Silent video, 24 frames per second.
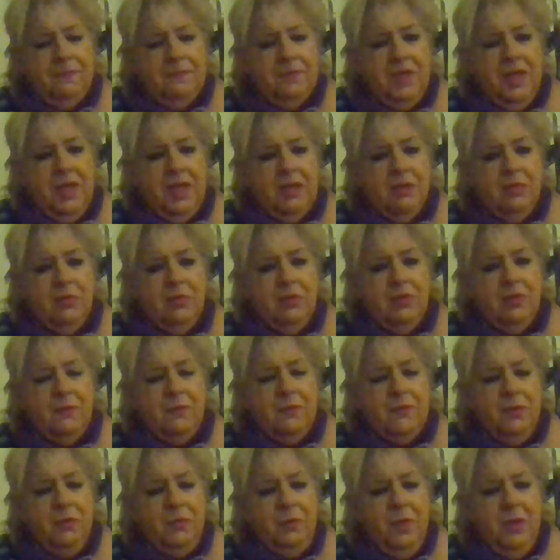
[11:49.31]
Like when the
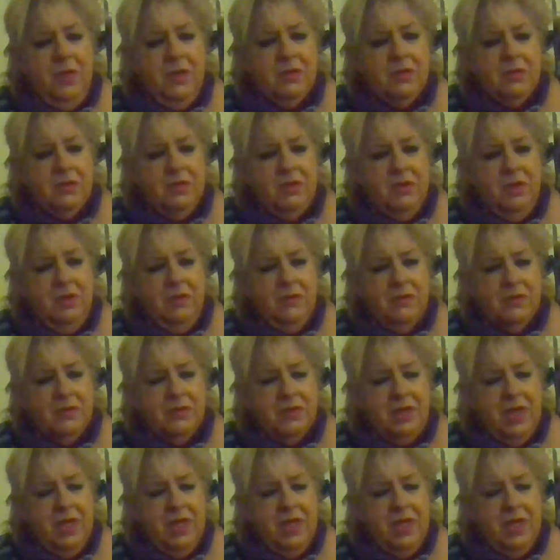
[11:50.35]
food pantry delivers it,